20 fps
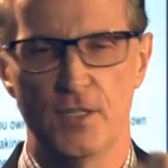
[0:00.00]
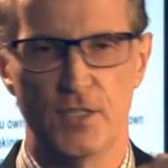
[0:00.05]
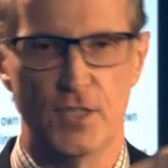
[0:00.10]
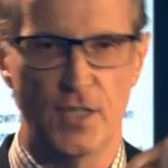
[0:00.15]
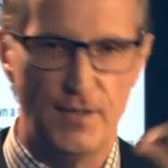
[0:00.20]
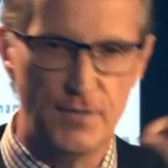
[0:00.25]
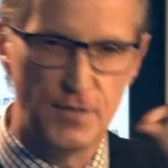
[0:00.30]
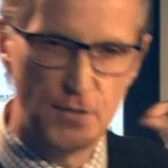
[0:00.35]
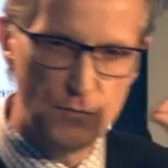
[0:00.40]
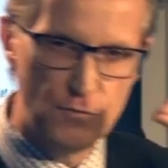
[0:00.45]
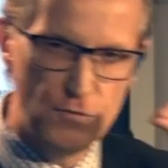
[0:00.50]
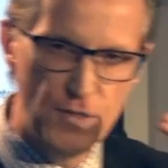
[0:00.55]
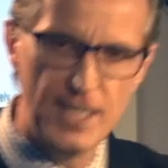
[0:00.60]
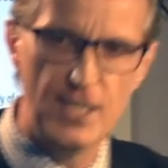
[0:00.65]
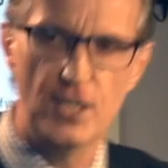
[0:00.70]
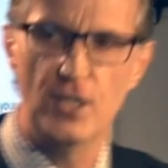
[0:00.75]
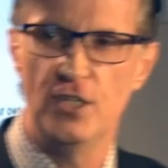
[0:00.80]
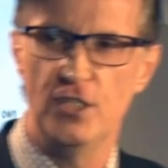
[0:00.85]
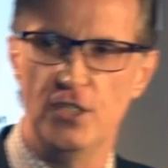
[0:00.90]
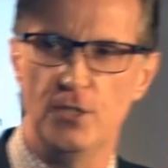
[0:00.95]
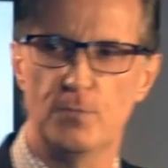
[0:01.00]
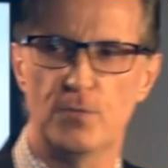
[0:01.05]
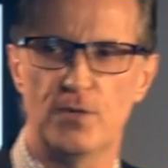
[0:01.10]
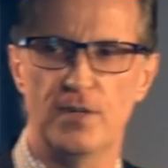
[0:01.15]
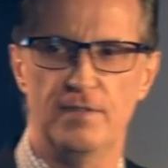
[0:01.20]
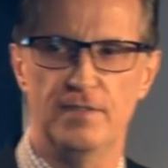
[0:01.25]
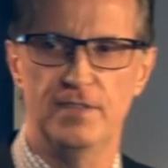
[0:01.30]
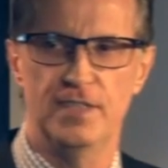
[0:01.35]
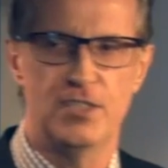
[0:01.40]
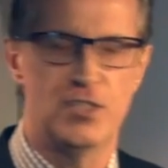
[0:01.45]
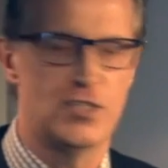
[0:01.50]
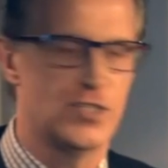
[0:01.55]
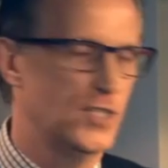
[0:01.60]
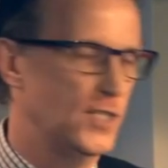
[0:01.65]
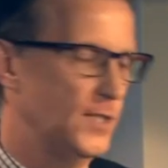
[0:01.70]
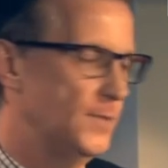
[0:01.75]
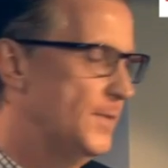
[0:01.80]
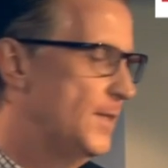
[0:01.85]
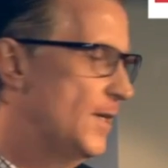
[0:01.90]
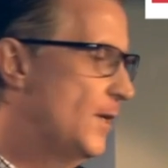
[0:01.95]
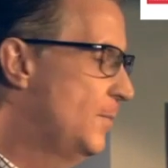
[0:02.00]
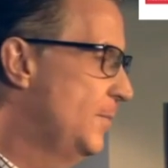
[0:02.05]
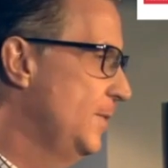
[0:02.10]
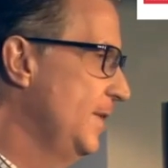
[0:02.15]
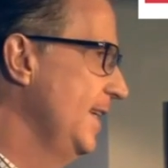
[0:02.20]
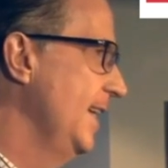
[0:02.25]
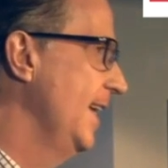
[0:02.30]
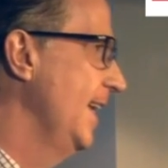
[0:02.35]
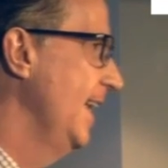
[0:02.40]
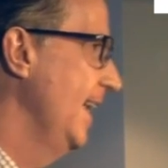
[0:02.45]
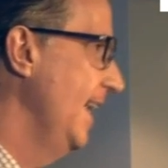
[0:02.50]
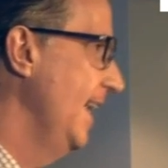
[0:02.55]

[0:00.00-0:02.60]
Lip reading: So you have to re-earn your privilege to your monopoly